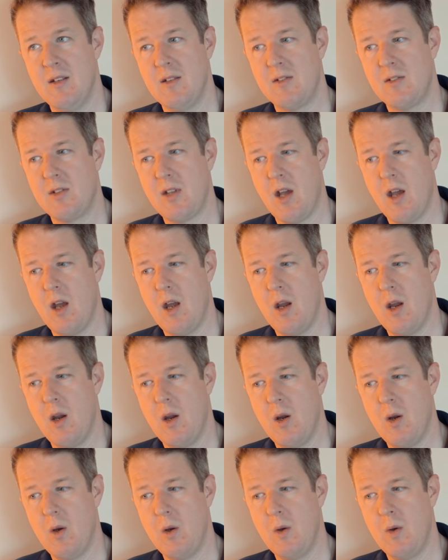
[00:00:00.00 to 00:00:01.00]

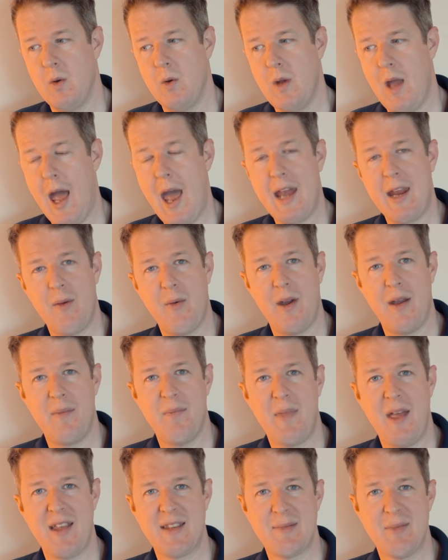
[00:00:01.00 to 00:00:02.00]
So
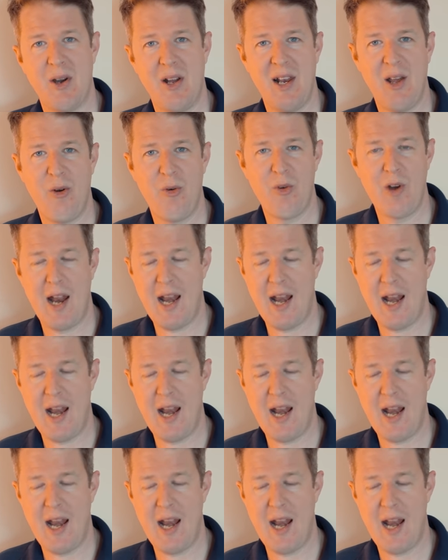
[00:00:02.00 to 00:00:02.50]
anyway, that's my little